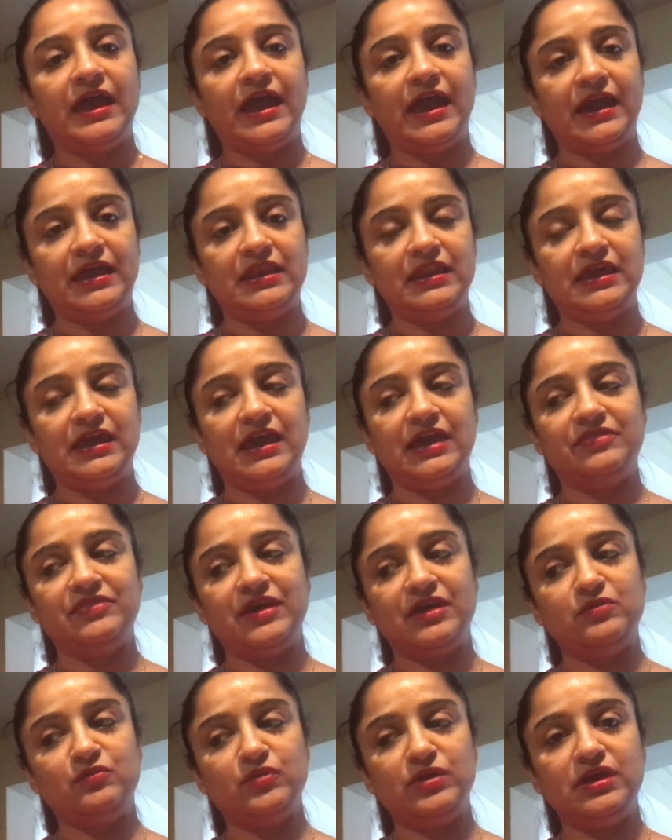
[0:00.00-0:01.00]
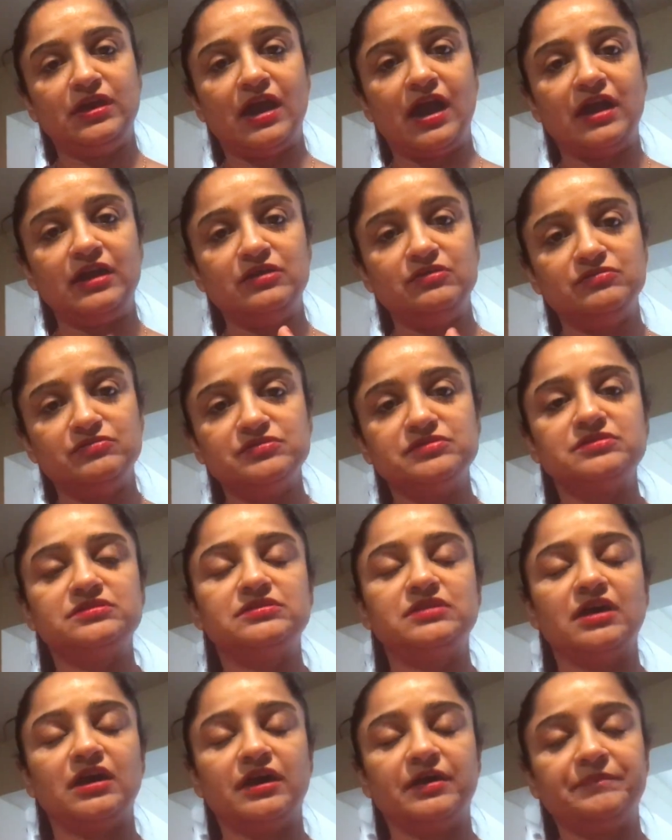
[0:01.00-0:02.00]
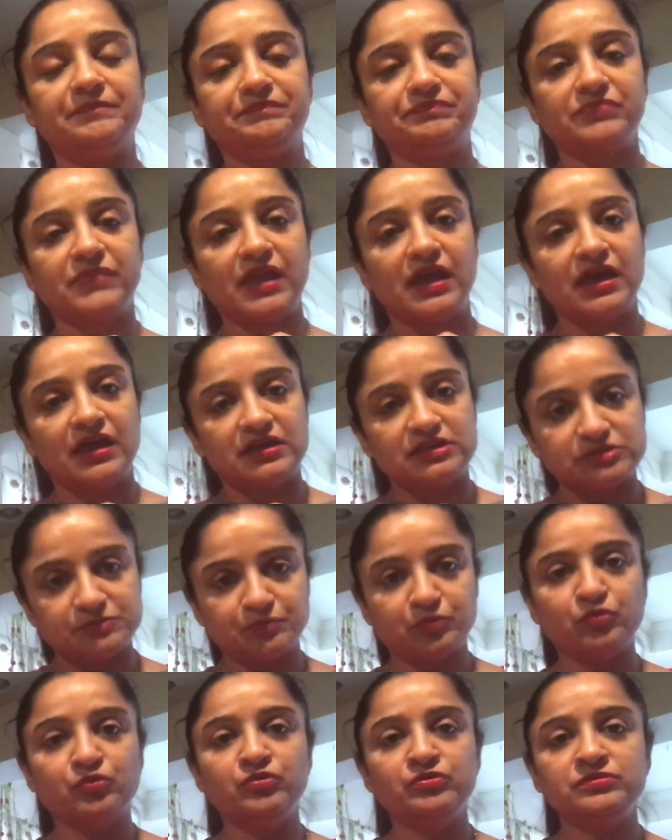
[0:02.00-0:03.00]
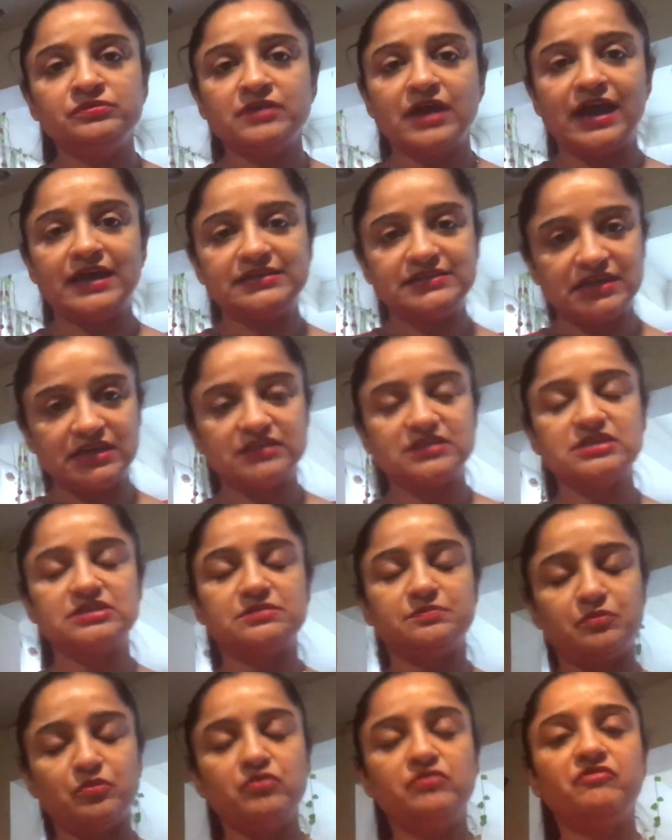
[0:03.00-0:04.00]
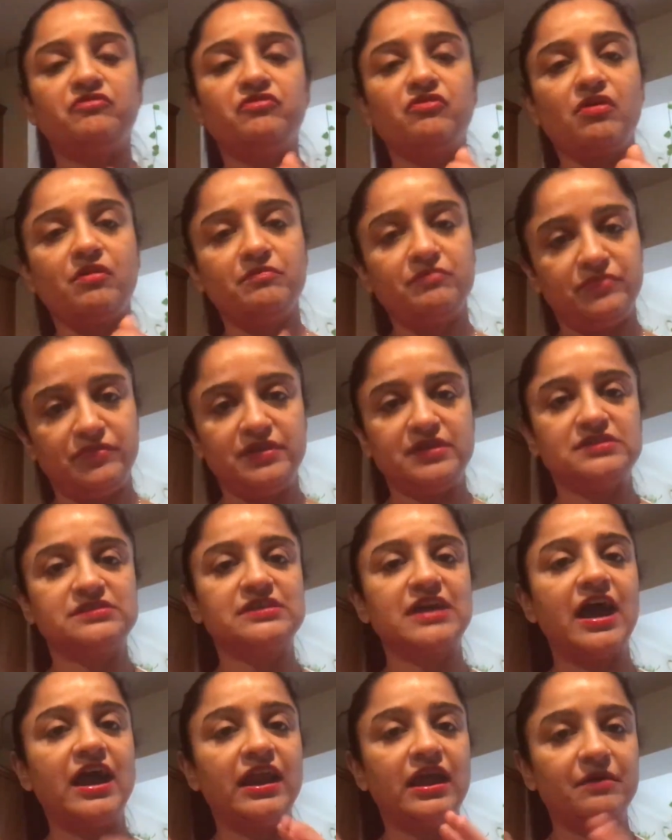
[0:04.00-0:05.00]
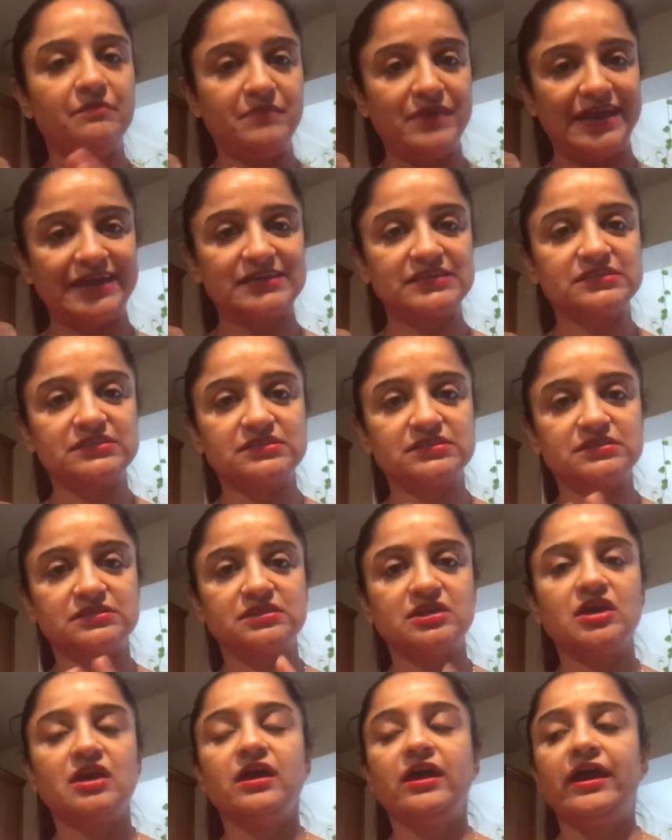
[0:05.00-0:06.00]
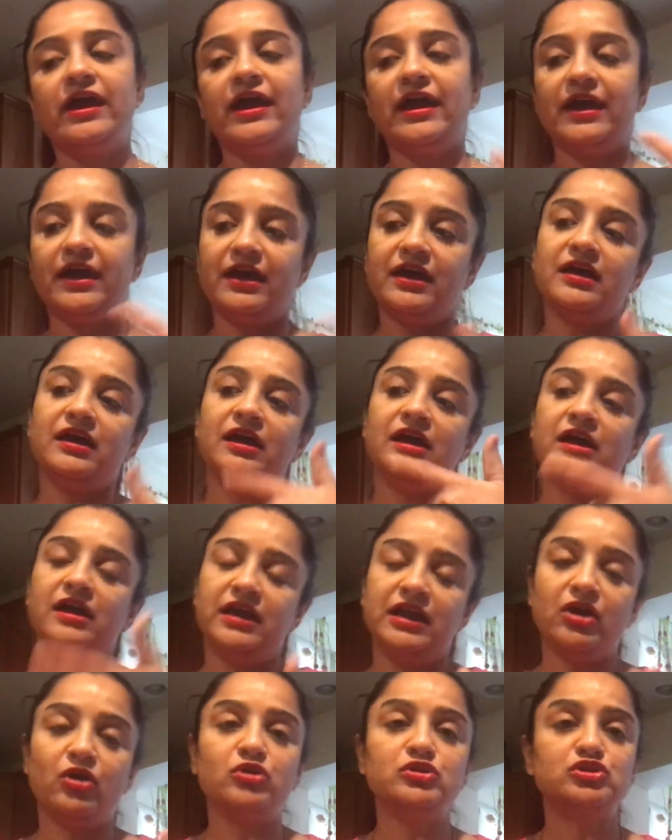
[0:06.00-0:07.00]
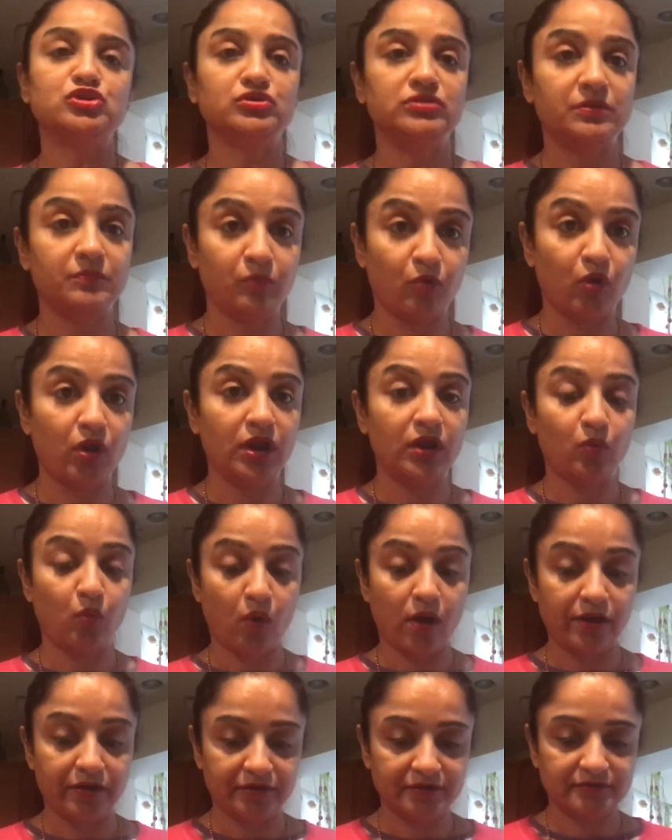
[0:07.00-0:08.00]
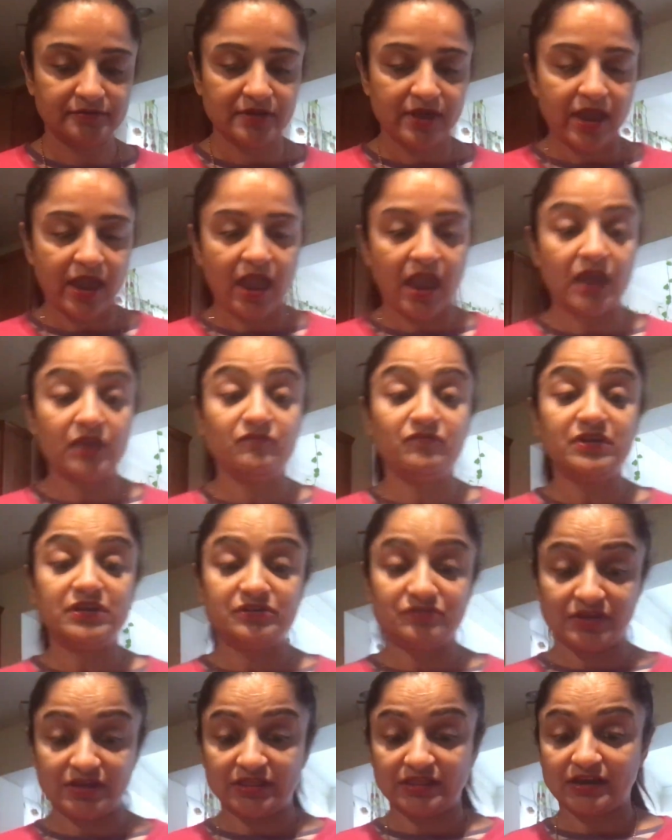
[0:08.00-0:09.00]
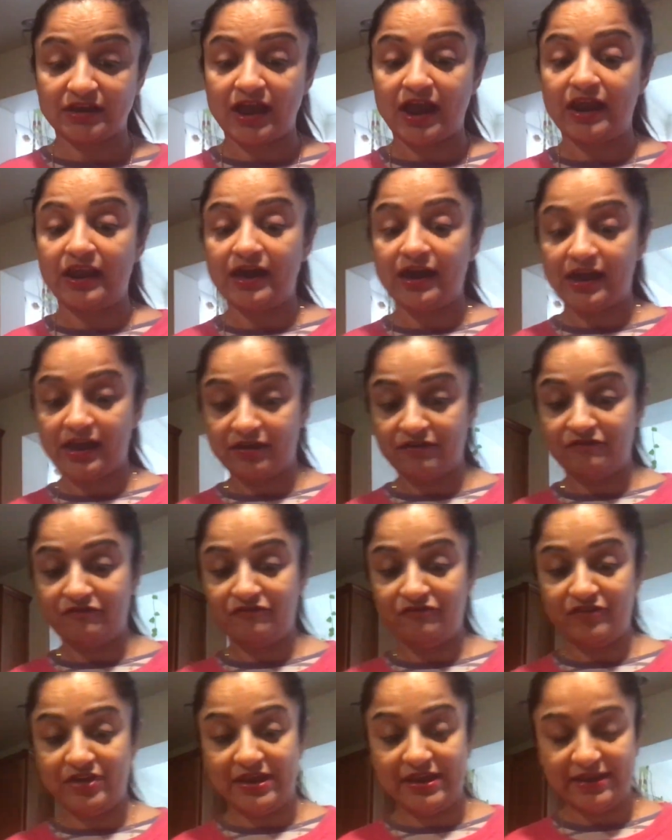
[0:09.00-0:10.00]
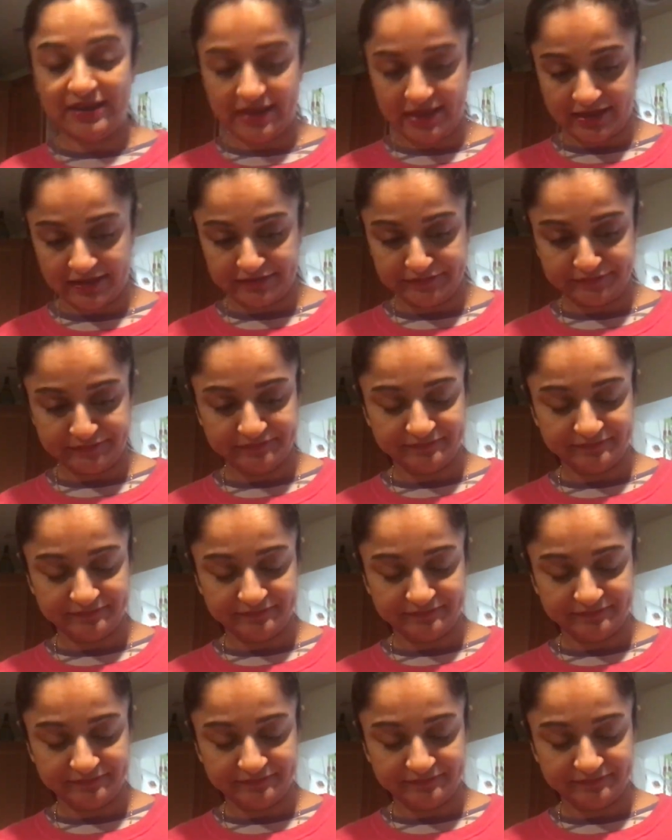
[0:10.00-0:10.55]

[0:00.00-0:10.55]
handy, and then I use the spoon. I take the spoon from this Kada mix onto the boiled water, and we drink the Kada every day.